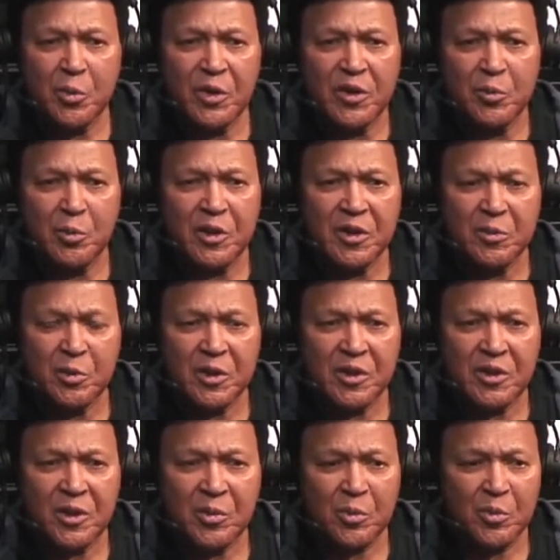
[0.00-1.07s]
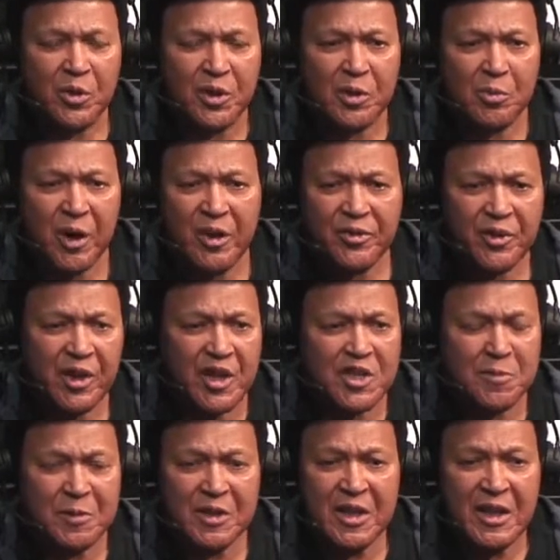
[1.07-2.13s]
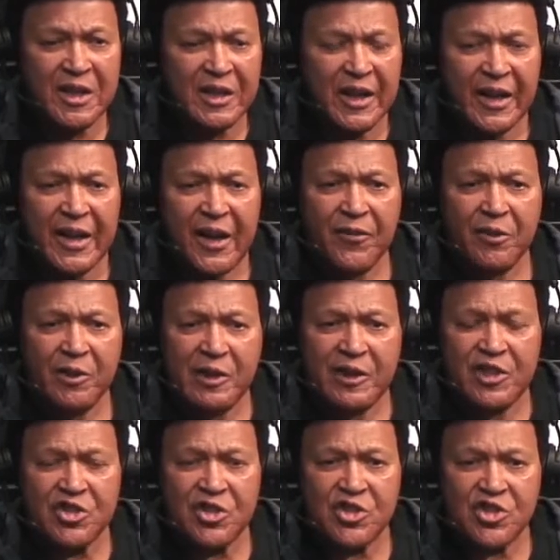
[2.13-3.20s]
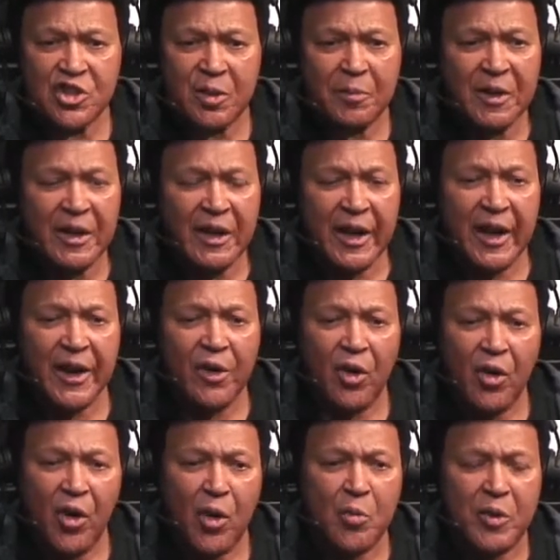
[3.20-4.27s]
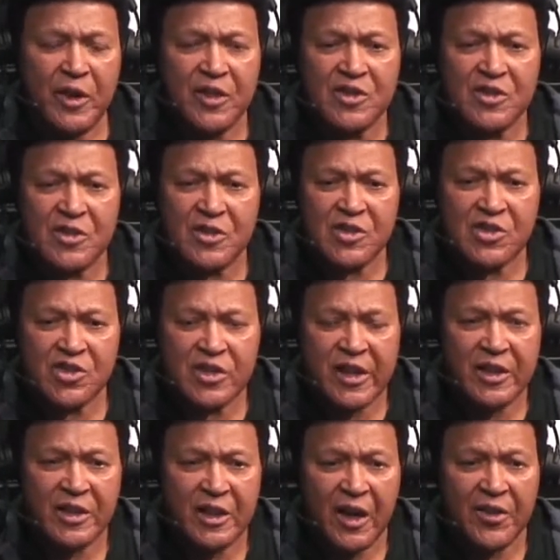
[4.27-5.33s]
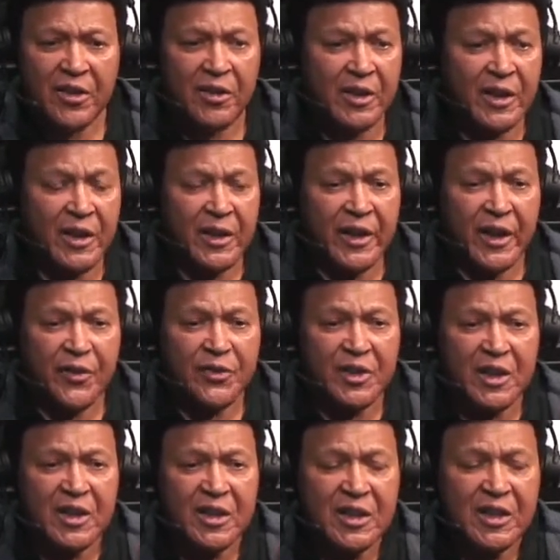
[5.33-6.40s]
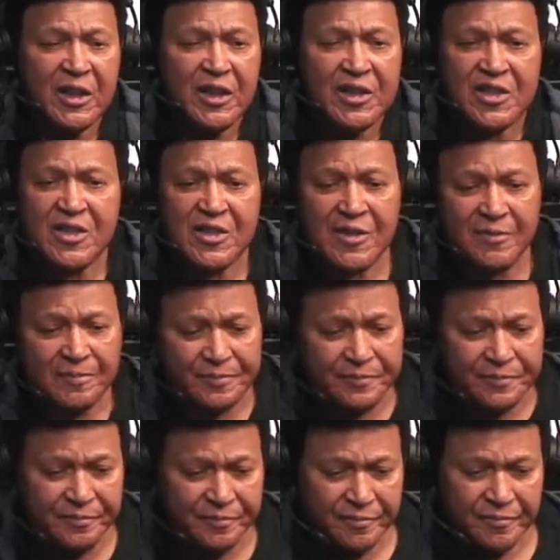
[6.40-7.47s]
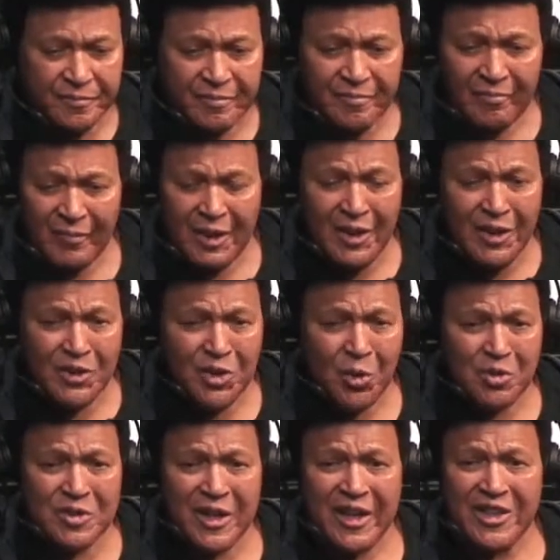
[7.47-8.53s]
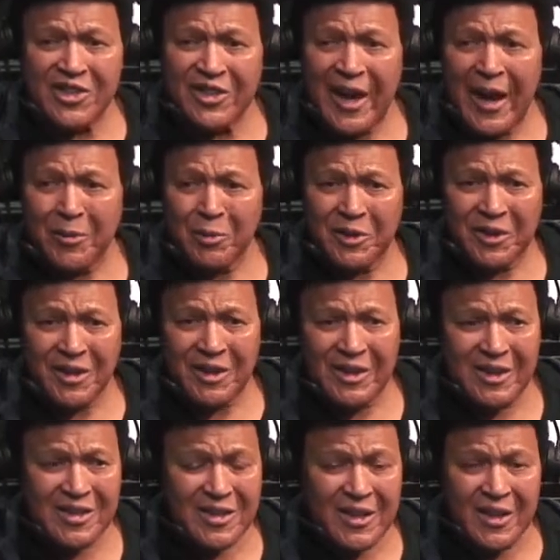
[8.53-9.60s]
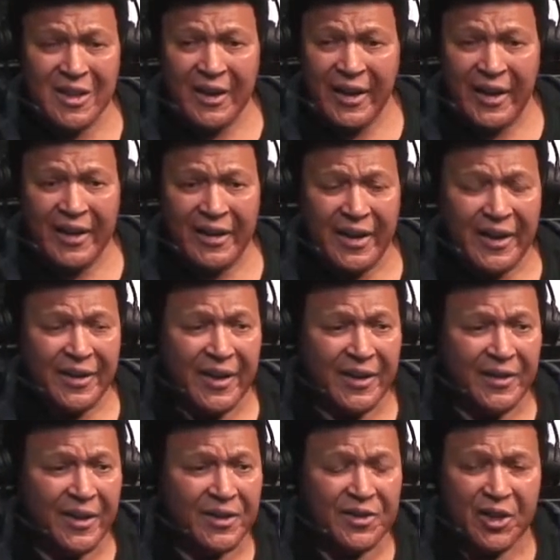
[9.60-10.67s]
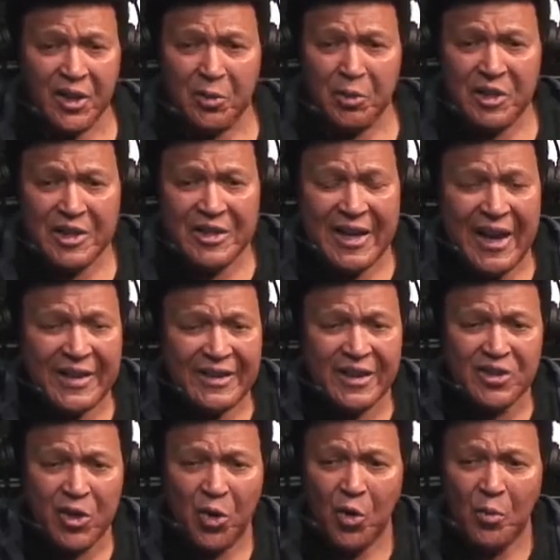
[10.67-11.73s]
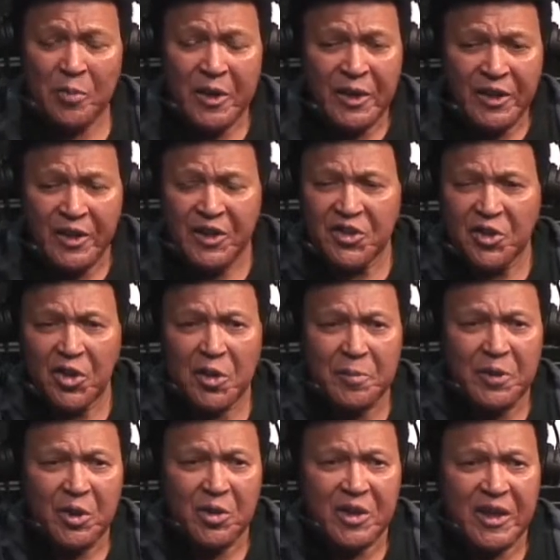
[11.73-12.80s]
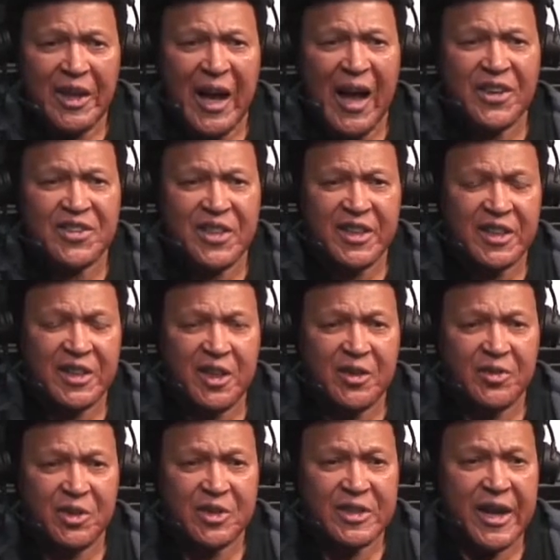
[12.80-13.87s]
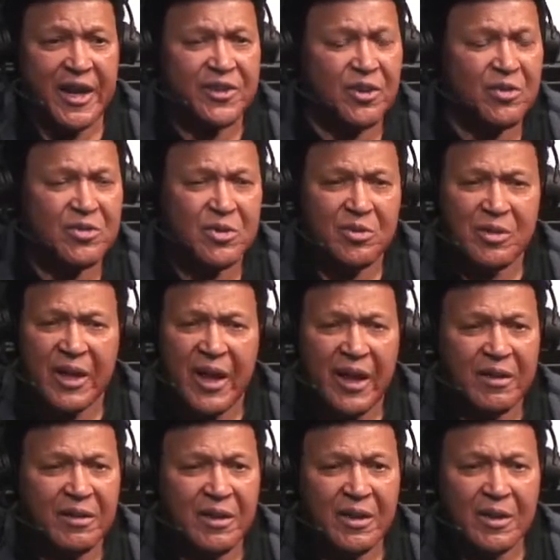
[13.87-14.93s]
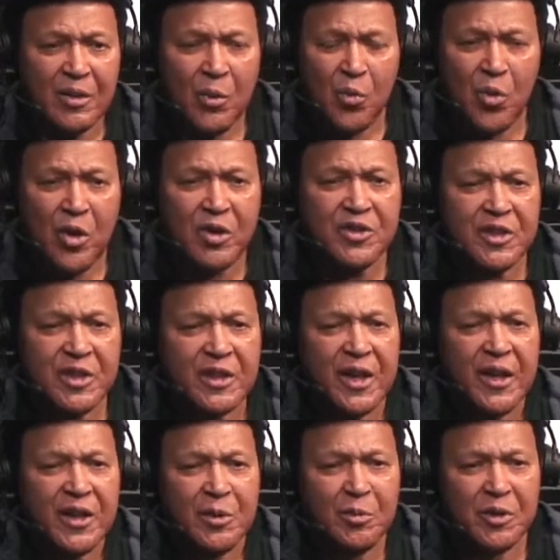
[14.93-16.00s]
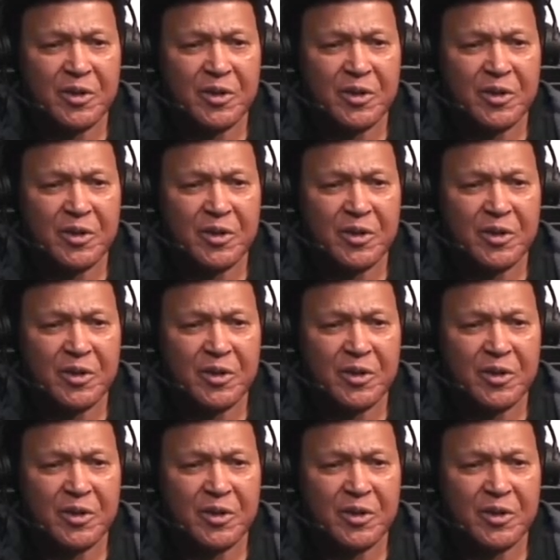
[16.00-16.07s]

with your wife, your husband. You got to have a relationship and always stay together. If the kids, don't take side with the kids. And then tell you when your dad gets home, it's going to be okay. I'll take care of your dad. Don't do that. Mm. Work together with